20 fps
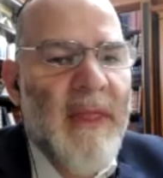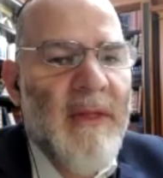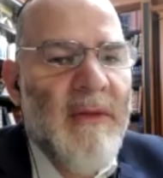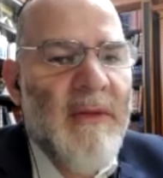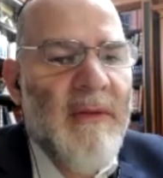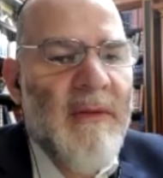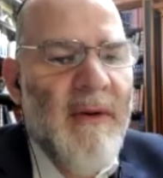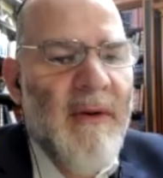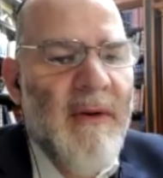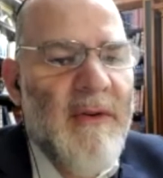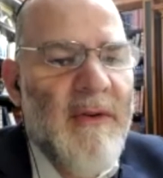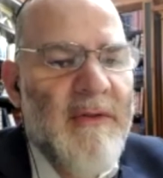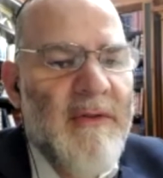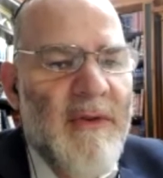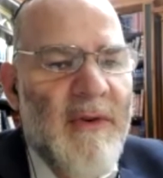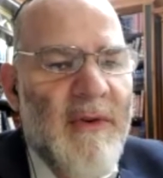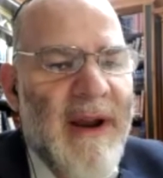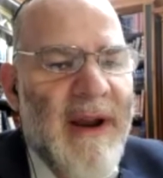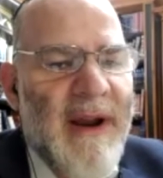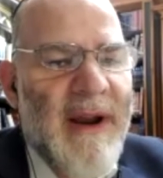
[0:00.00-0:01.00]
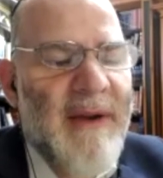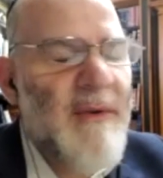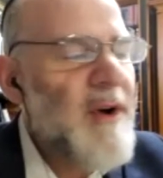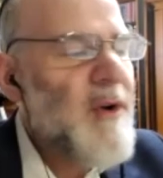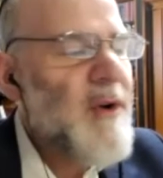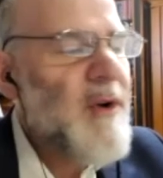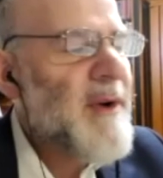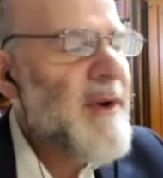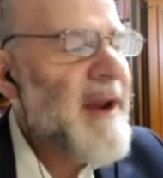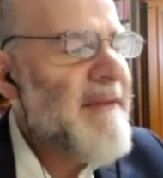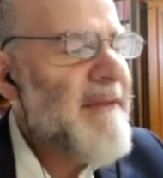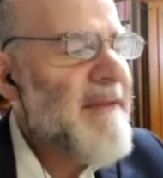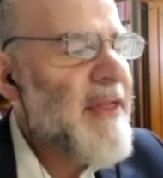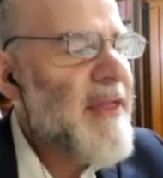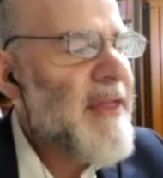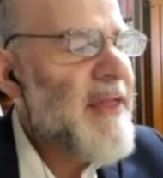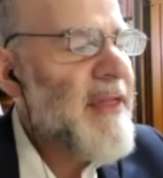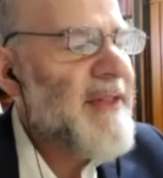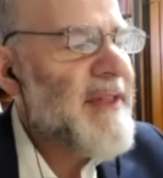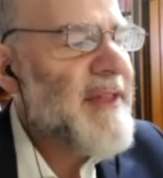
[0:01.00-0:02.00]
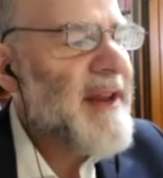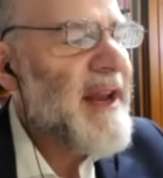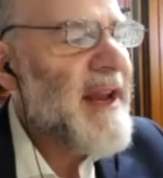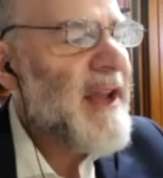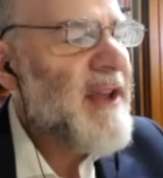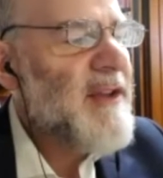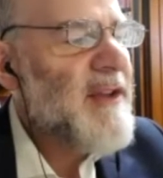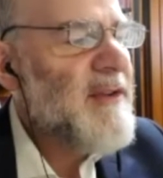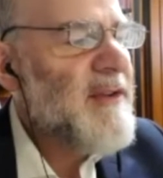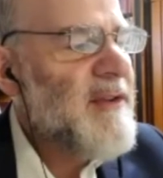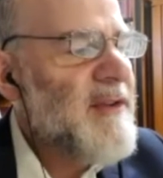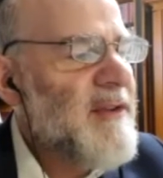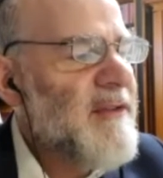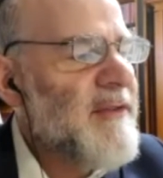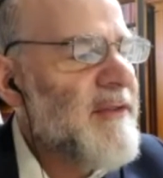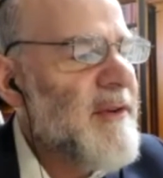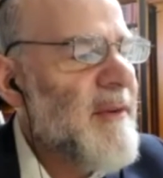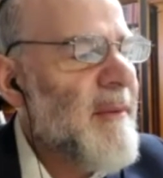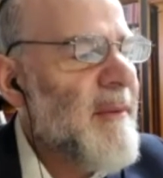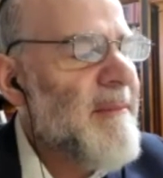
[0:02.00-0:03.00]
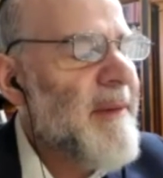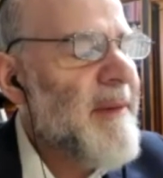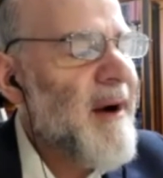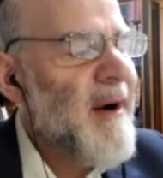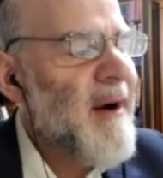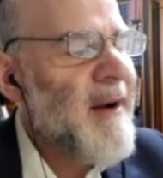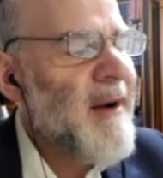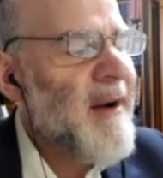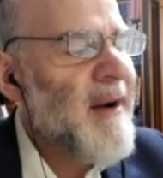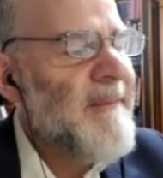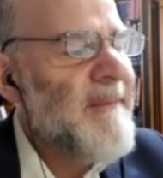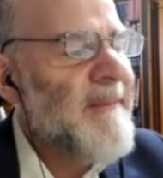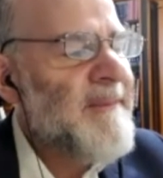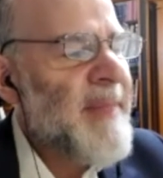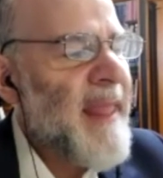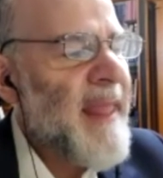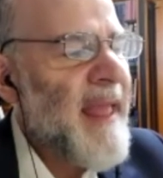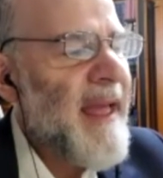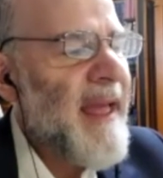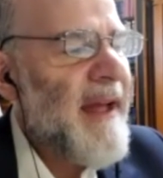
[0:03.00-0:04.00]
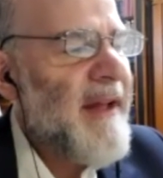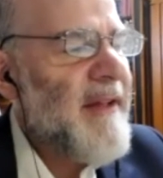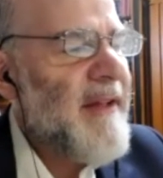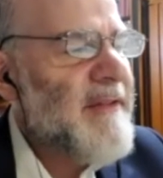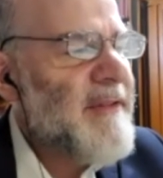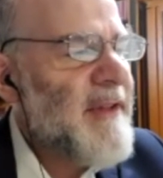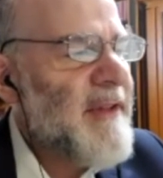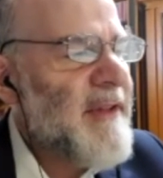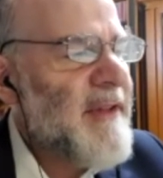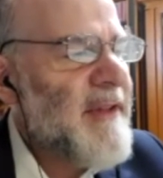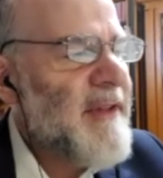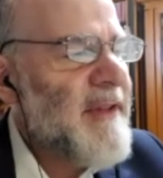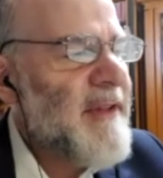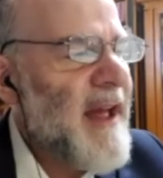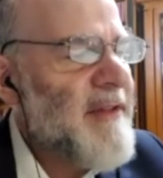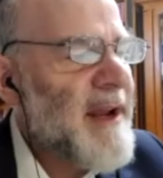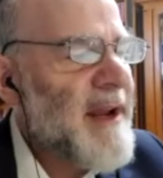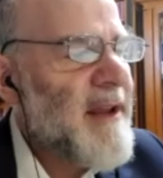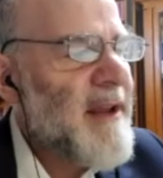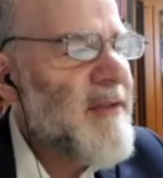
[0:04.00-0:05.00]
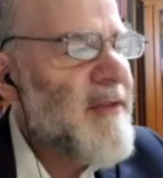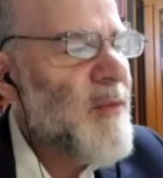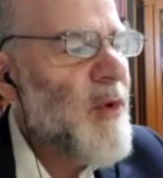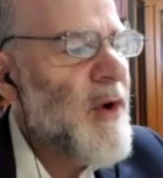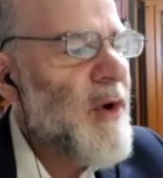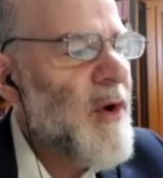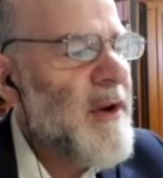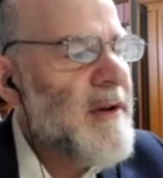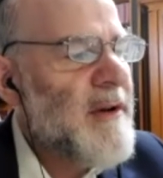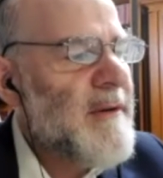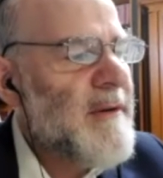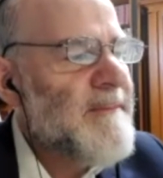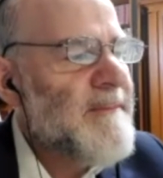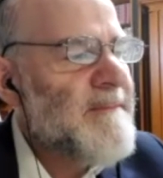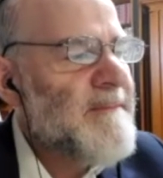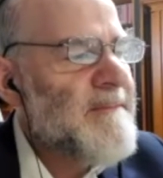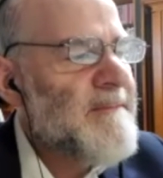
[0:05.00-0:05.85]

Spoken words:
Right? Who would have a thought that I could use bark as a wick? It's wood.